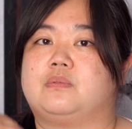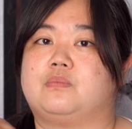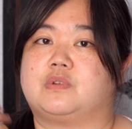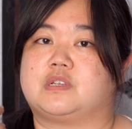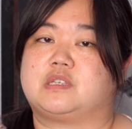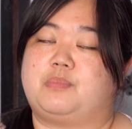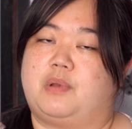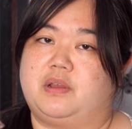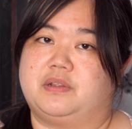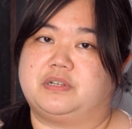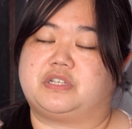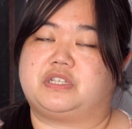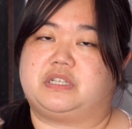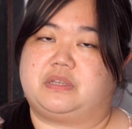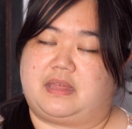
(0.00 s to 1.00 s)

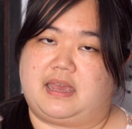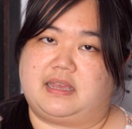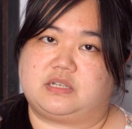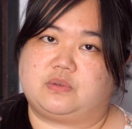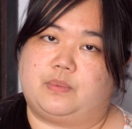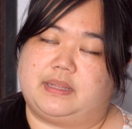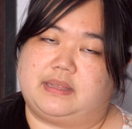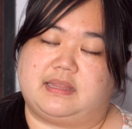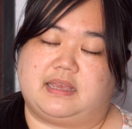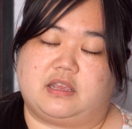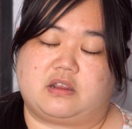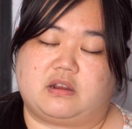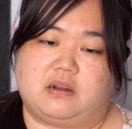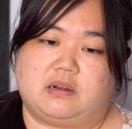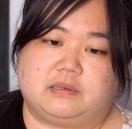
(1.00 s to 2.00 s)
respond to that when they
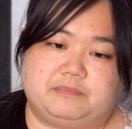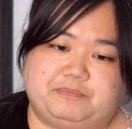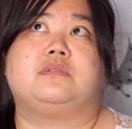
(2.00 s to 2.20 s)
occur.